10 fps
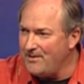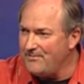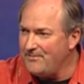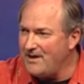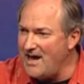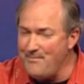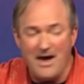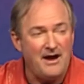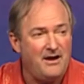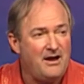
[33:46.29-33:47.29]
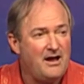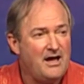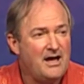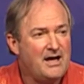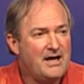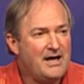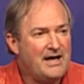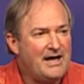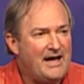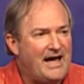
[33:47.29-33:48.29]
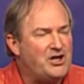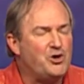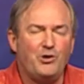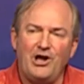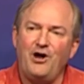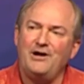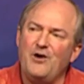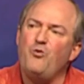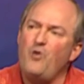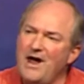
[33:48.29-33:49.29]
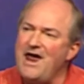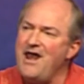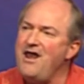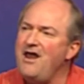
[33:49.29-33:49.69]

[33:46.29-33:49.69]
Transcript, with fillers: Amen? And you will only win